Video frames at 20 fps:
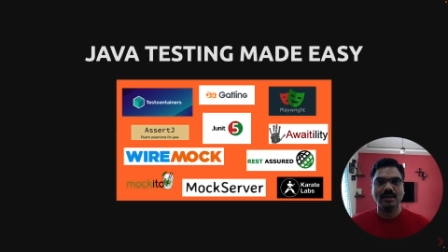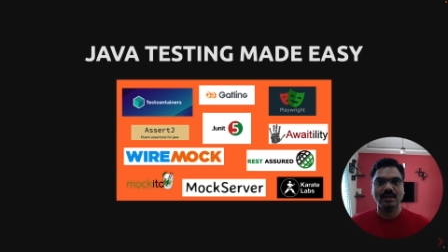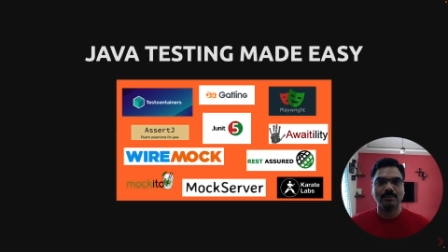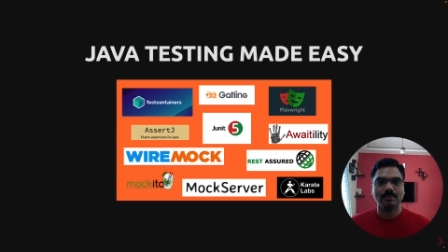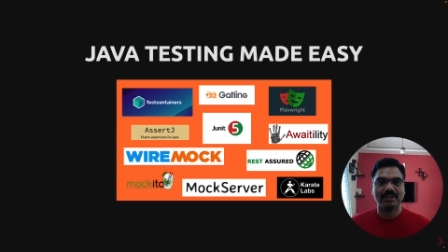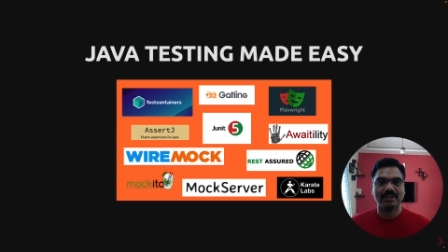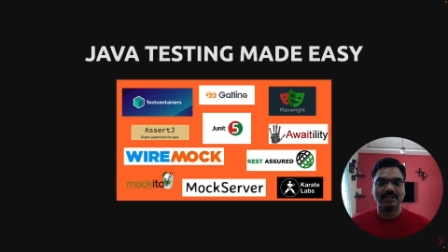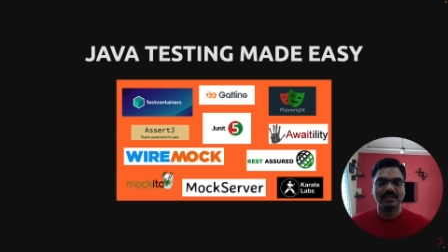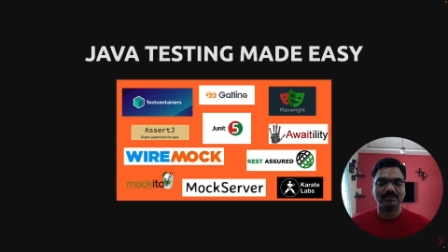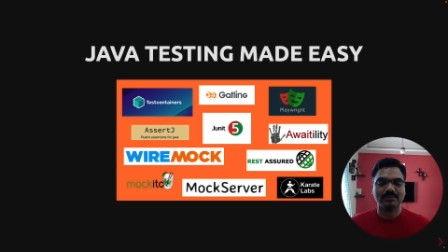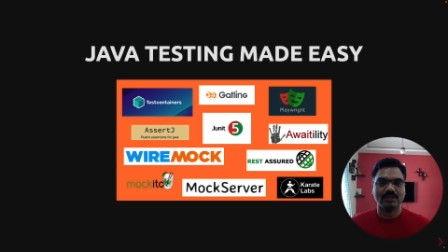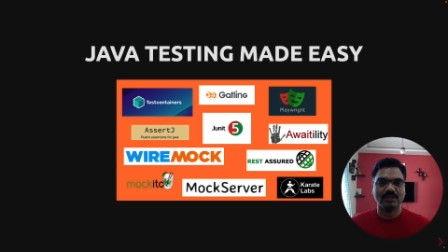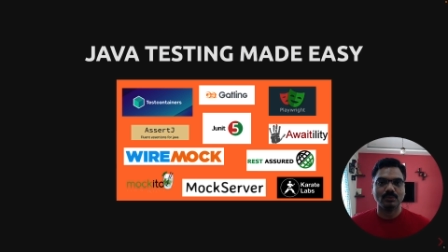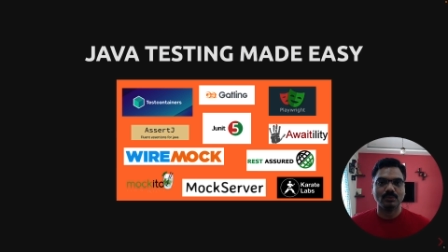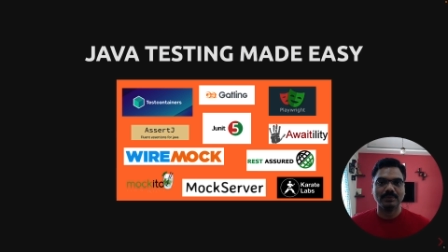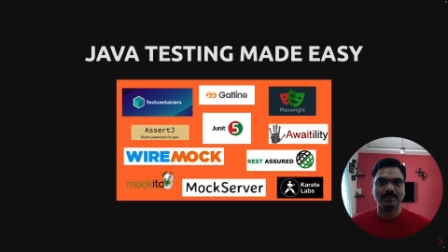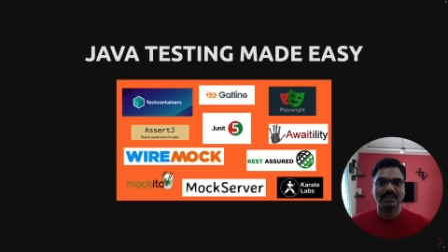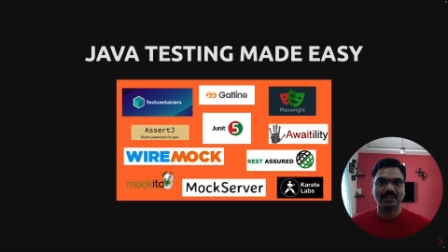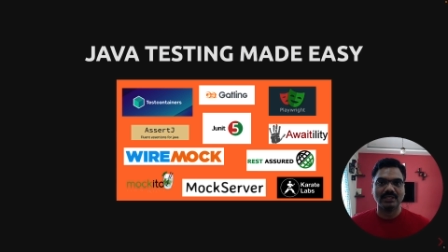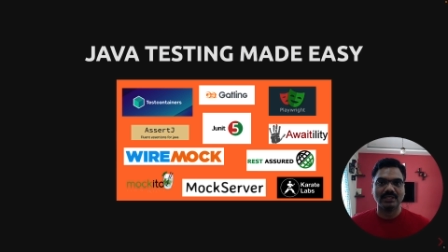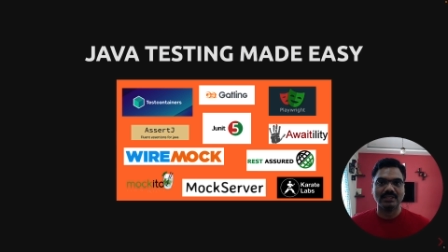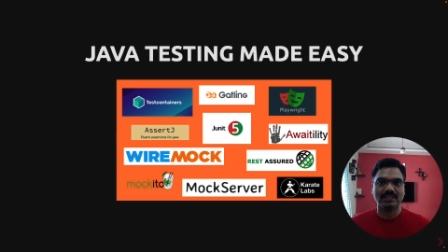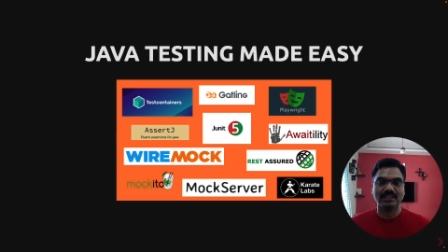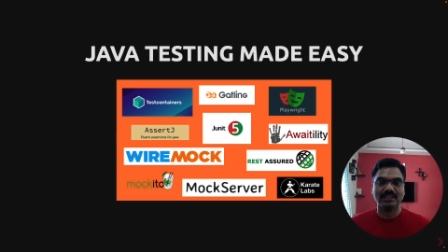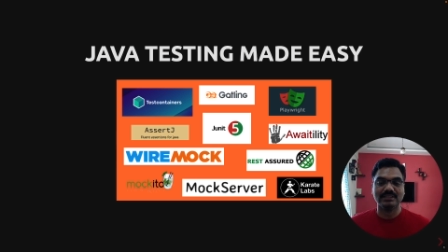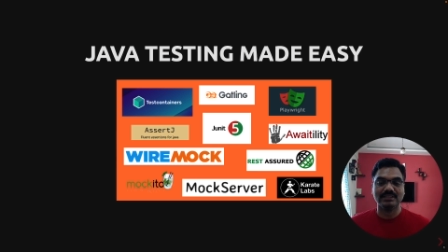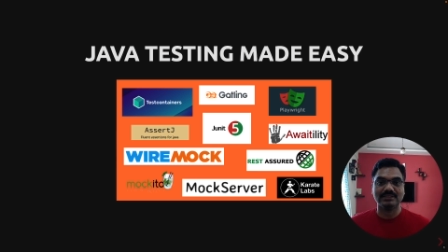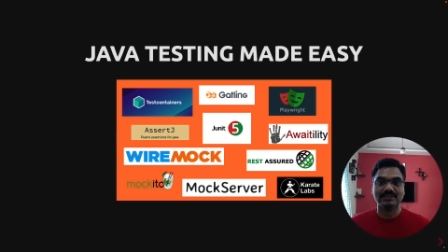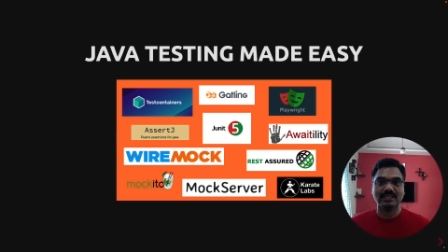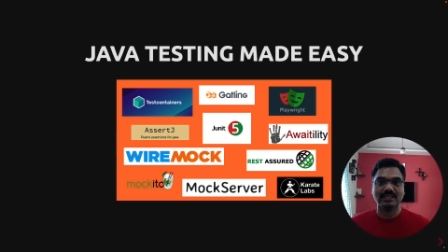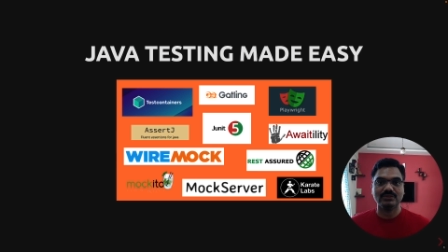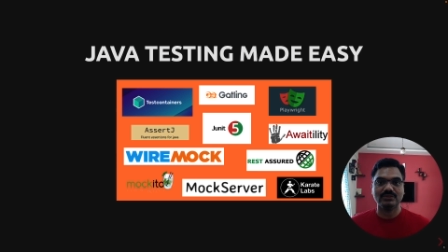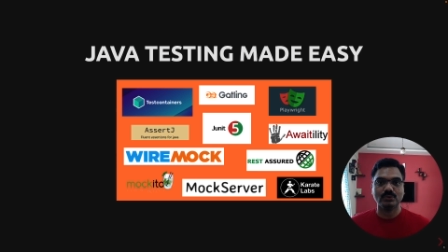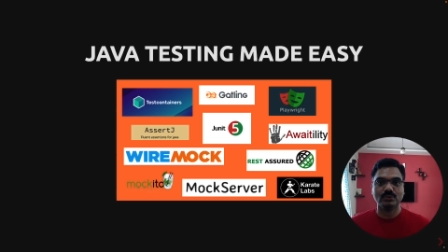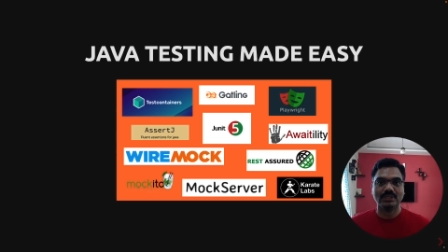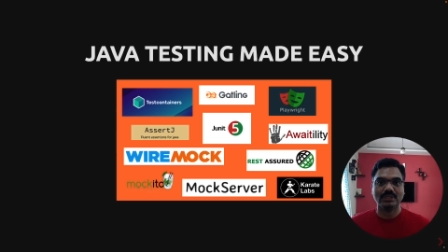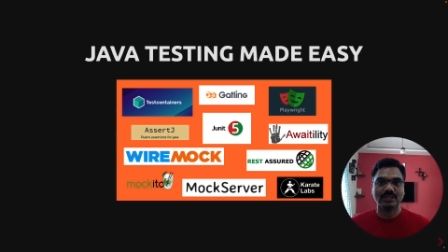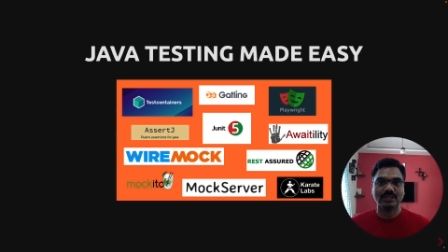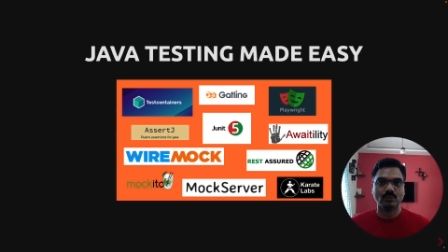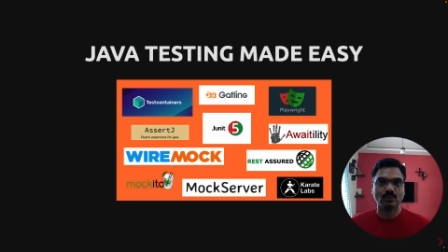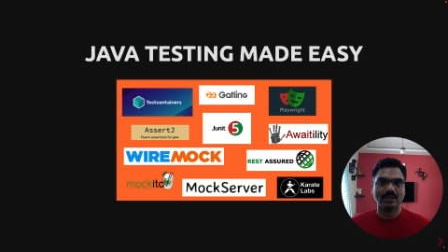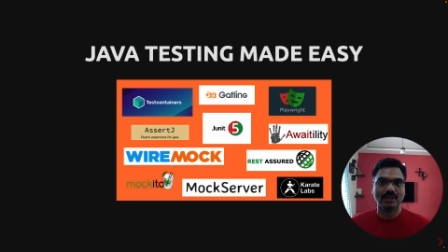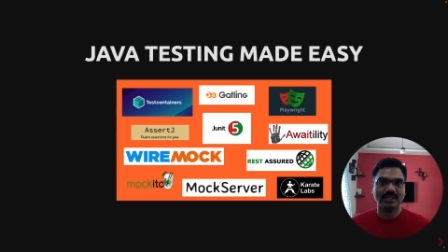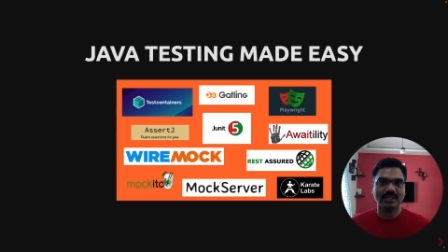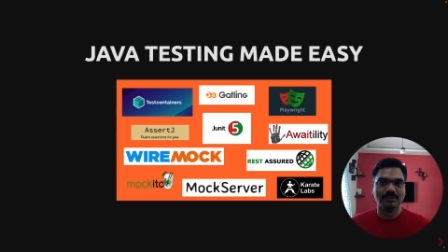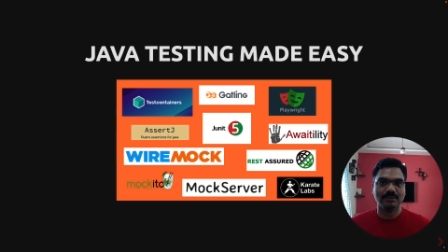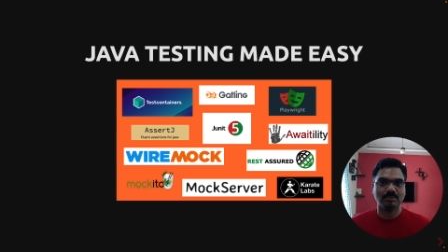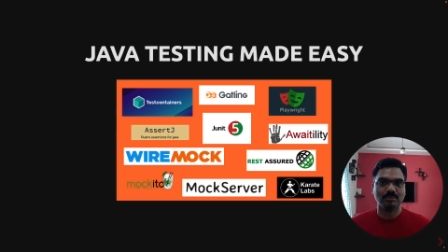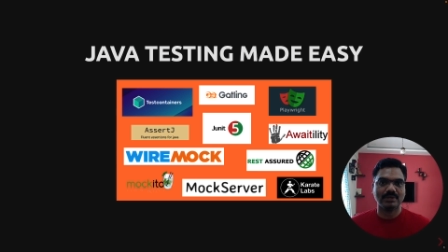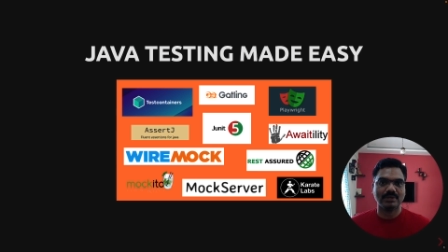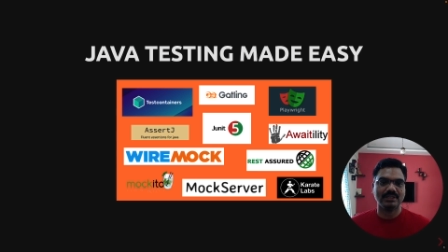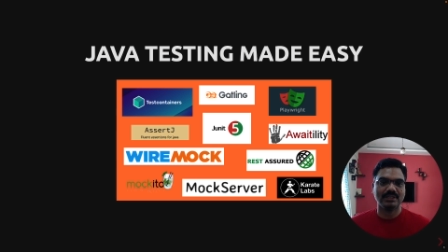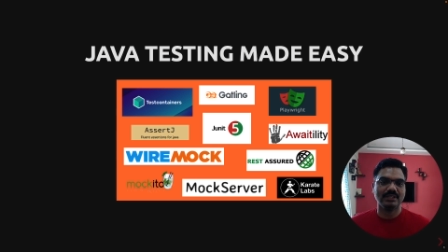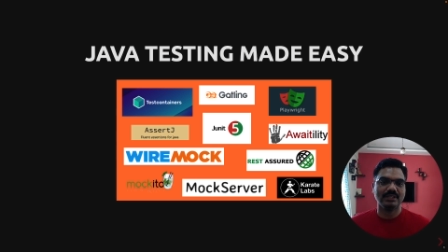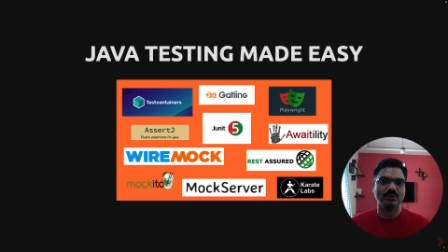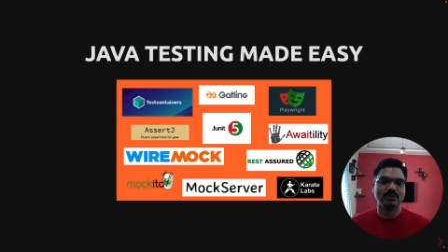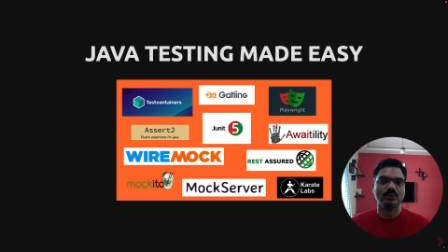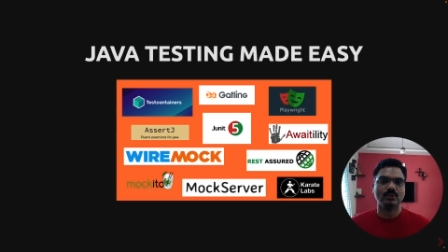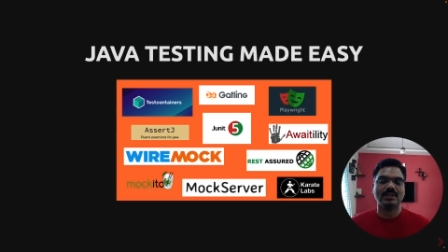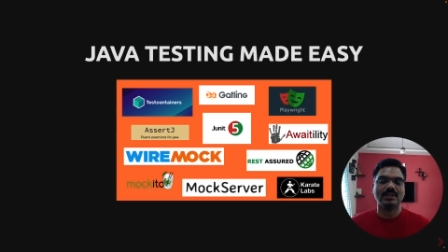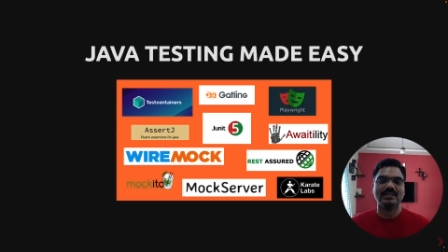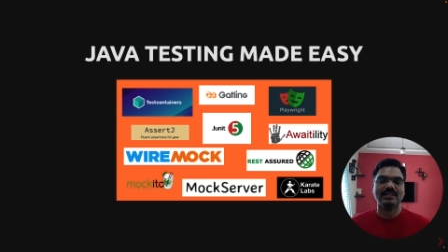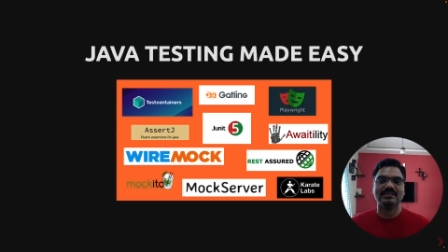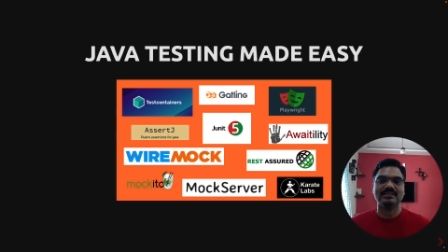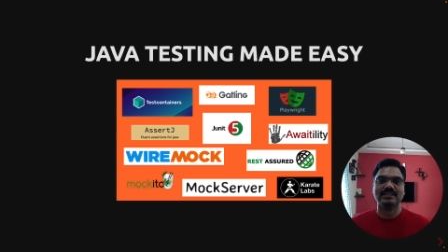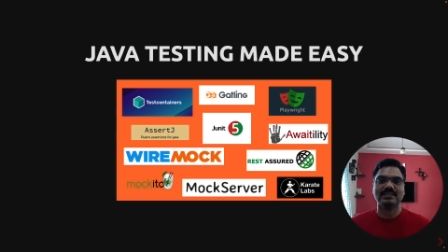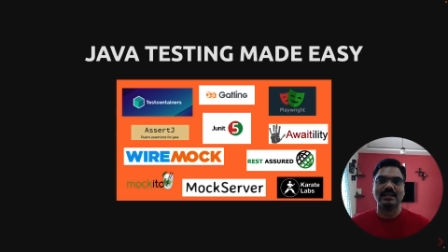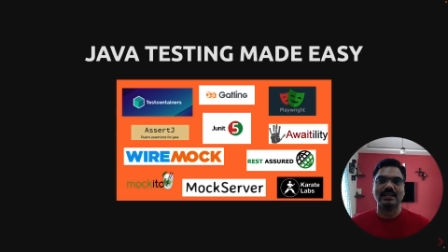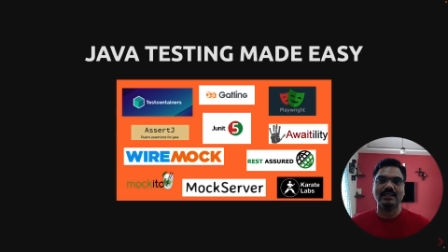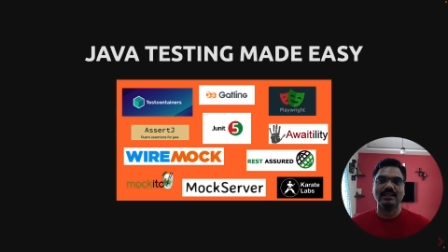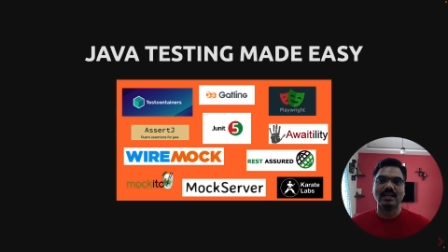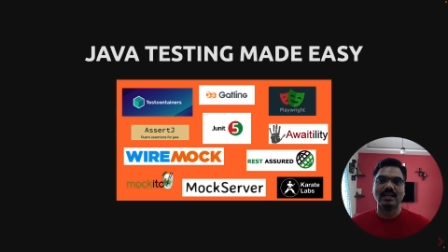But in my opinion, it is also equally important to understand